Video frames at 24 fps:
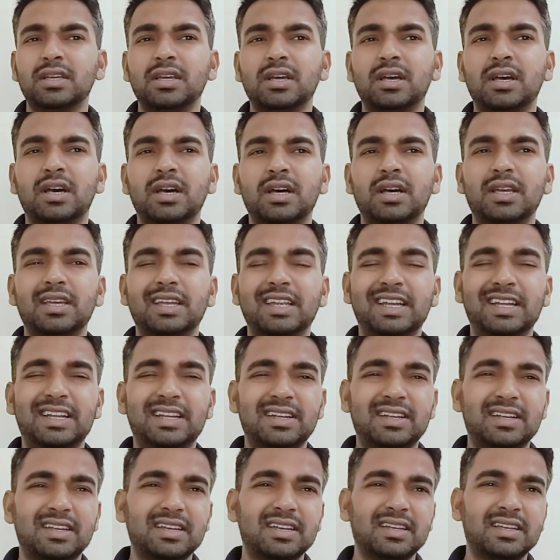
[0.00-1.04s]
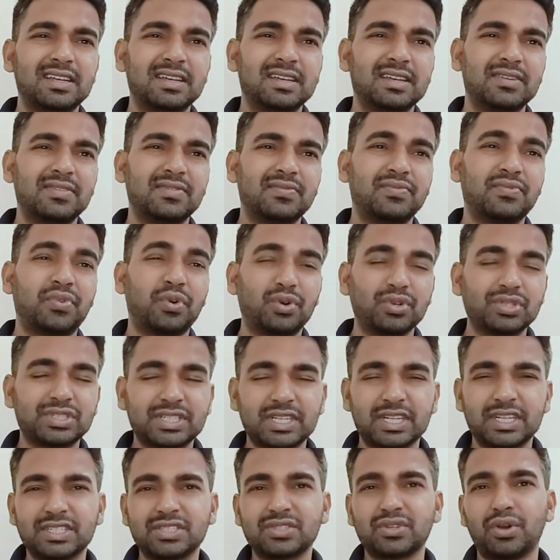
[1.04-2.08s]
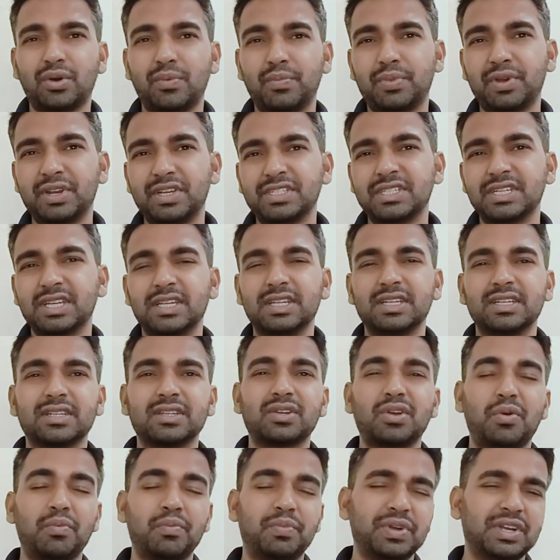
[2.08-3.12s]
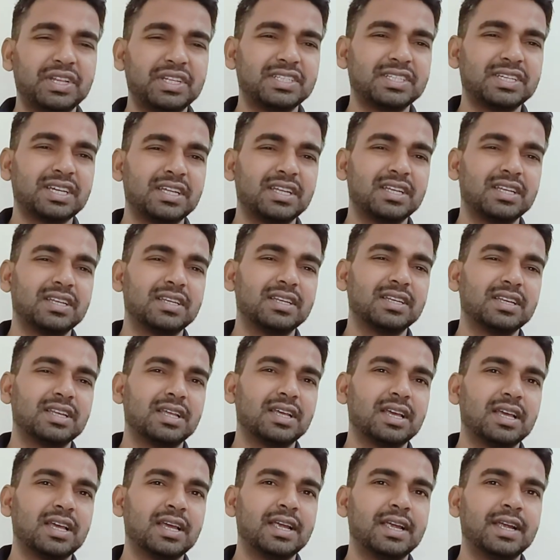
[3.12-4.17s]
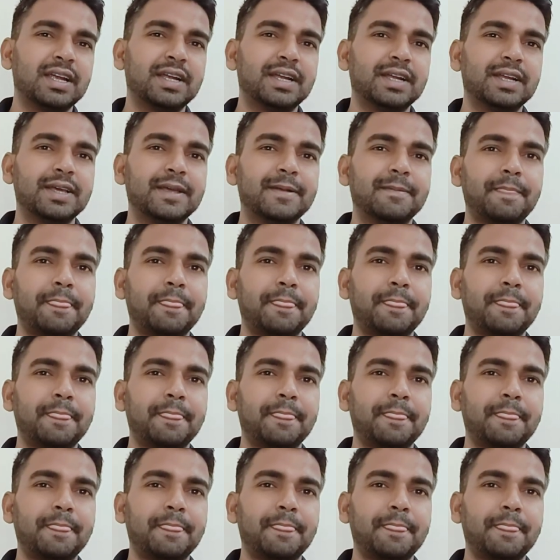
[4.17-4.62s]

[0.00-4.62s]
it fosters cooperation, competition, and